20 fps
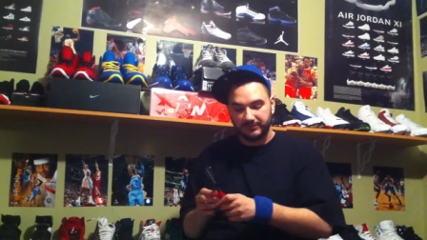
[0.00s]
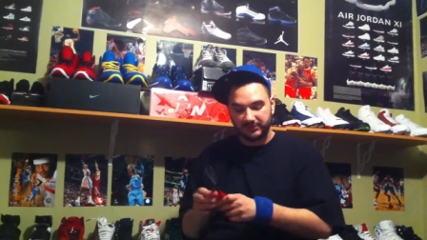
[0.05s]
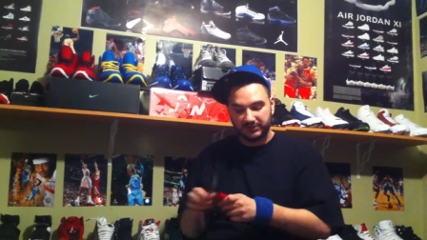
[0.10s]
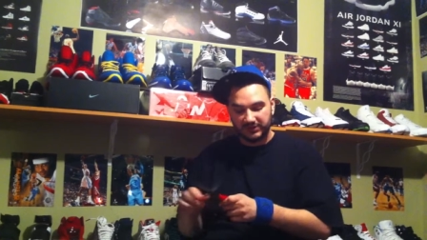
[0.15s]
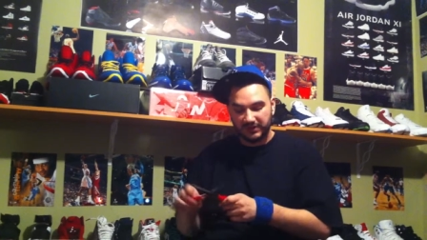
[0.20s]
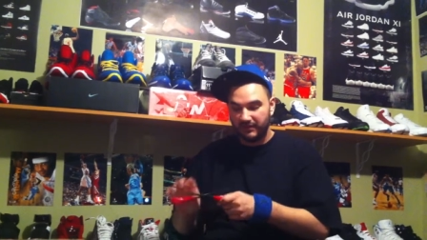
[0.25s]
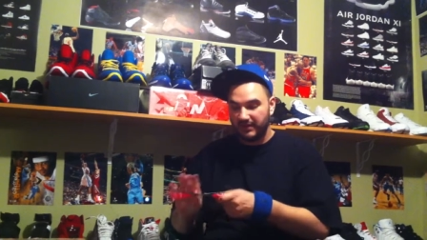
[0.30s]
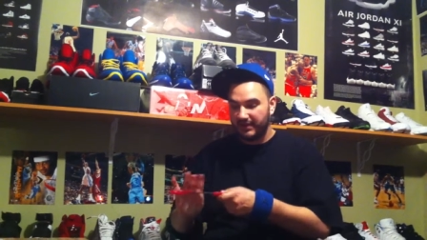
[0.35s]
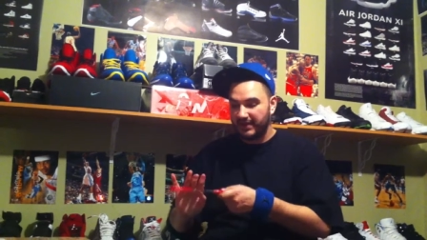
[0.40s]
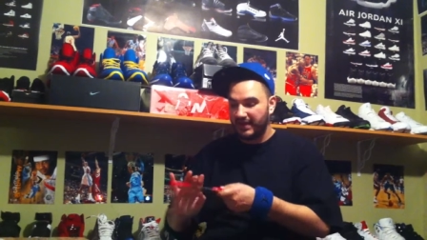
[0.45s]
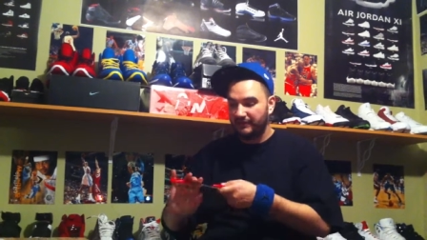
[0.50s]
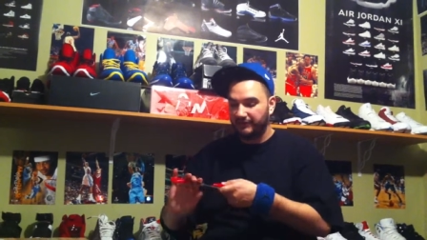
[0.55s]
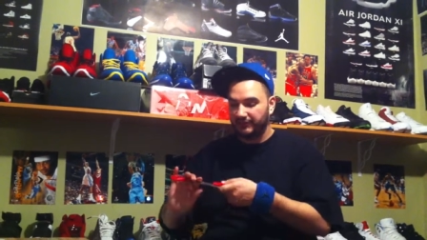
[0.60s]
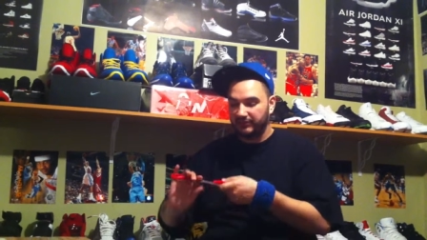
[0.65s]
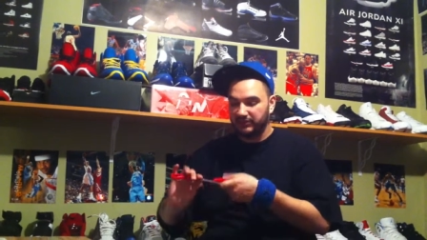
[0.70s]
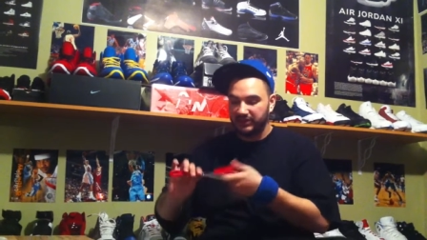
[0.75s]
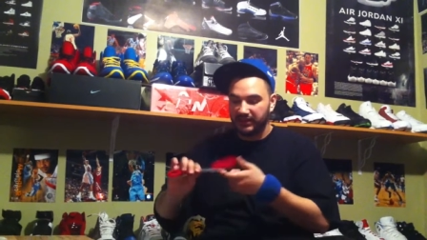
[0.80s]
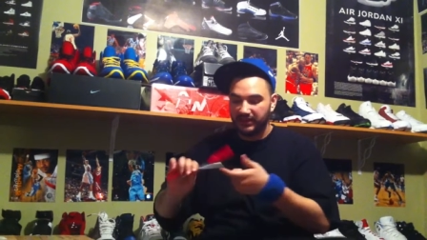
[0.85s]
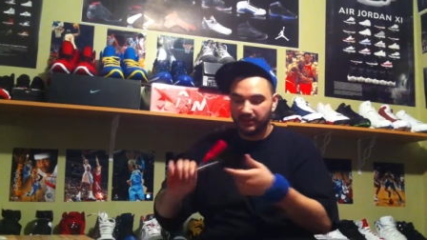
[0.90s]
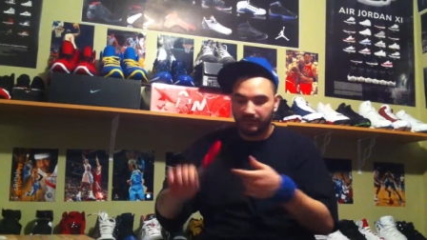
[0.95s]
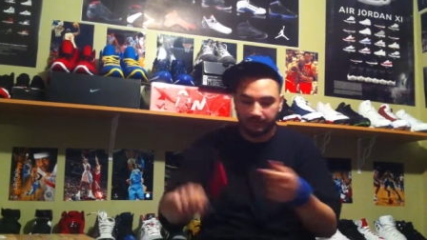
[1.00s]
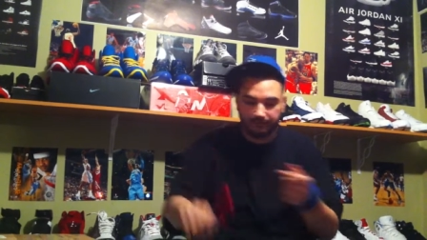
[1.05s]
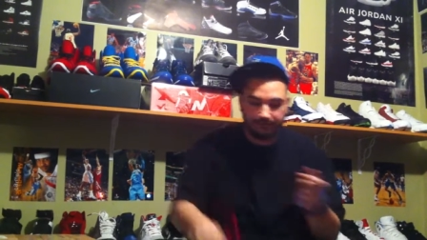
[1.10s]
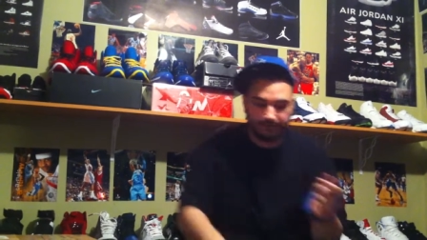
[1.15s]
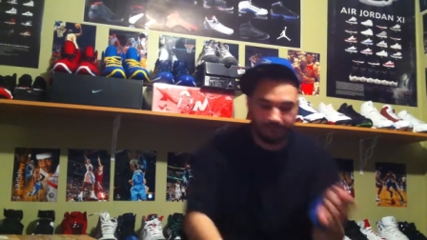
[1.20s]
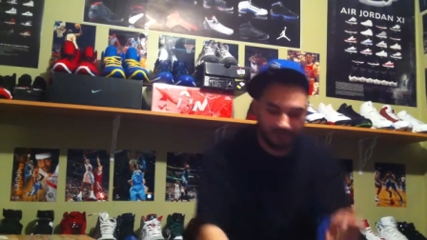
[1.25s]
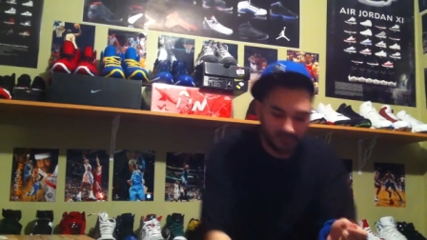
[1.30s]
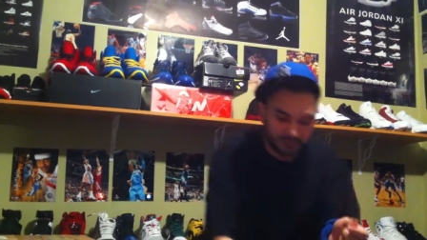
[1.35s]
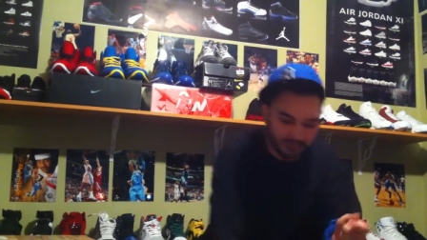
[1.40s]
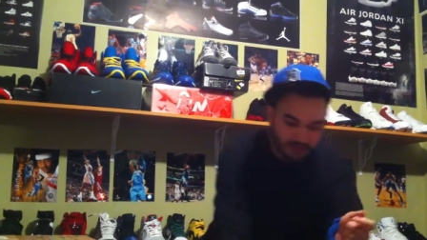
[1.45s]
stuff I got for sale.
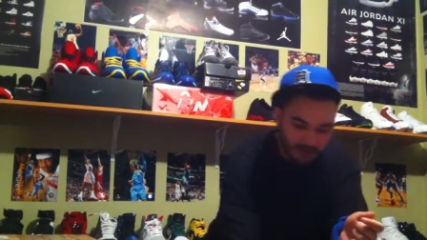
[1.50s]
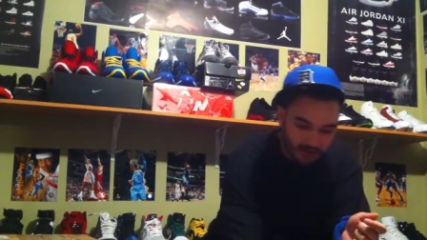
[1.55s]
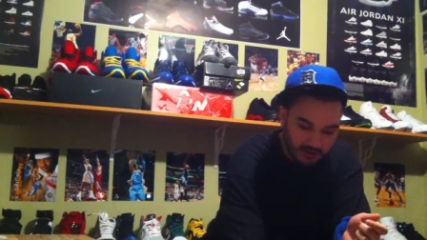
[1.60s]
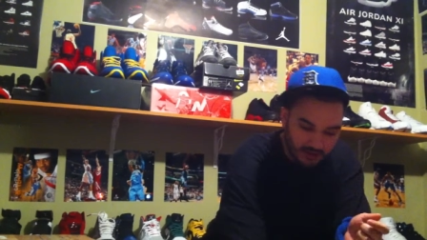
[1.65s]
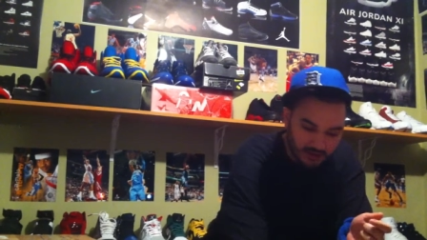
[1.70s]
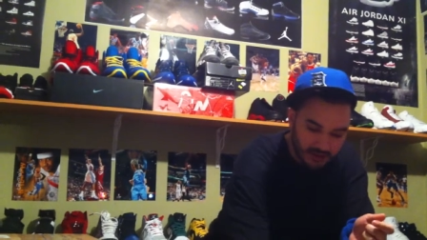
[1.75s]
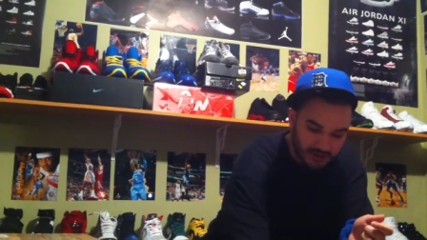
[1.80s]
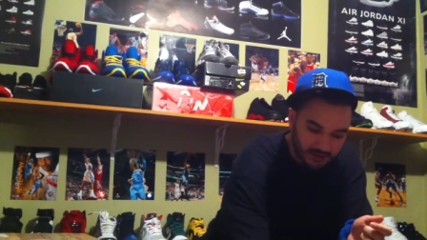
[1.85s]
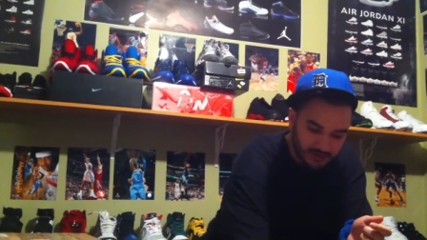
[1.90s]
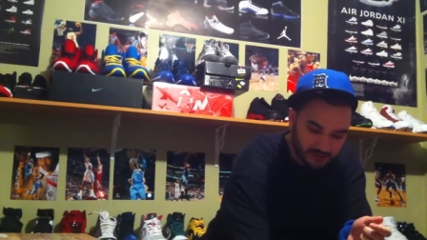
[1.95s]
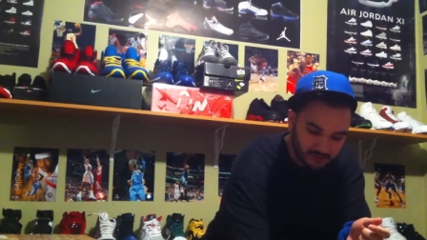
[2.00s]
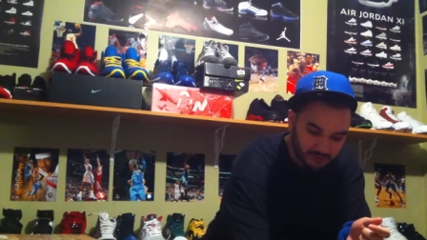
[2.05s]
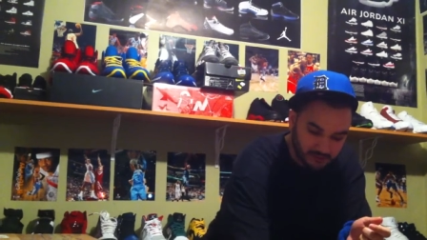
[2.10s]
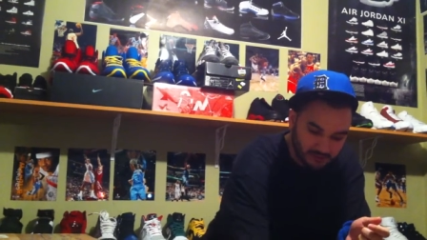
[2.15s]
All right.